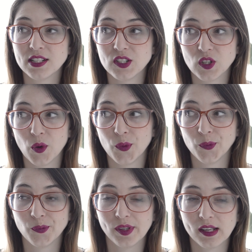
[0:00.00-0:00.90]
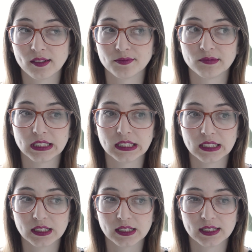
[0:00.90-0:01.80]
So yeah, I
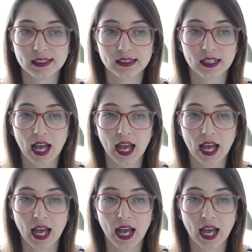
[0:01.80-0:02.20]
think that's it.